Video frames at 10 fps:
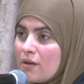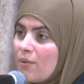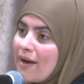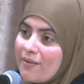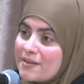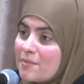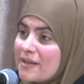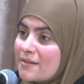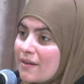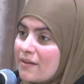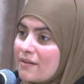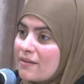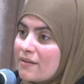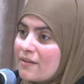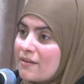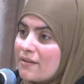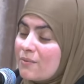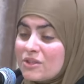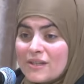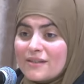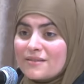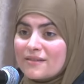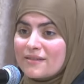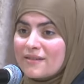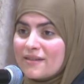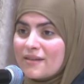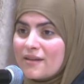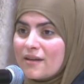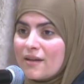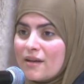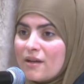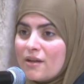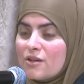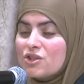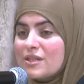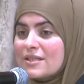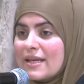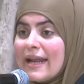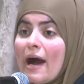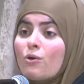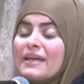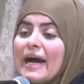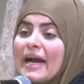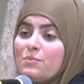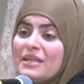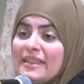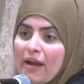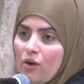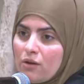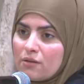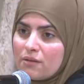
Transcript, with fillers: wow, that's amazing, which it is. She said, how can I be there?